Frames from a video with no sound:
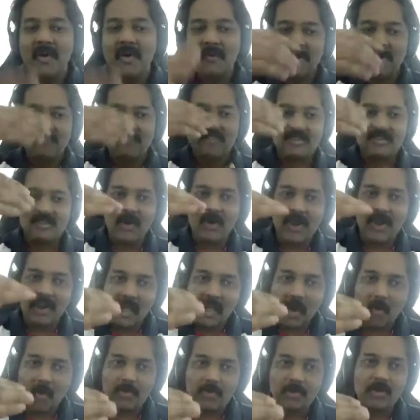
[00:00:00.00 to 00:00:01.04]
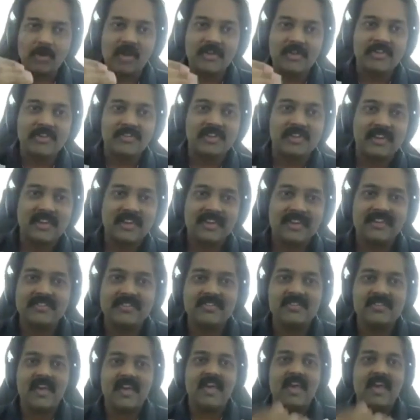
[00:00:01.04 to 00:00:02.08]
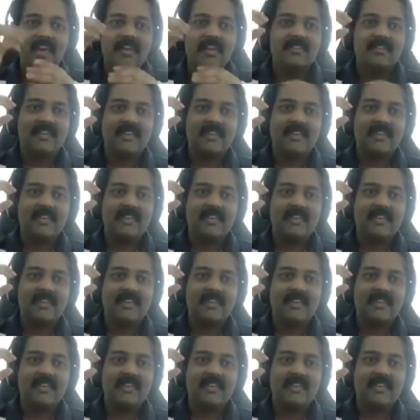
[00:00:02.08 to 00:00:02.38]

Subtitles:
What we showed on the screen is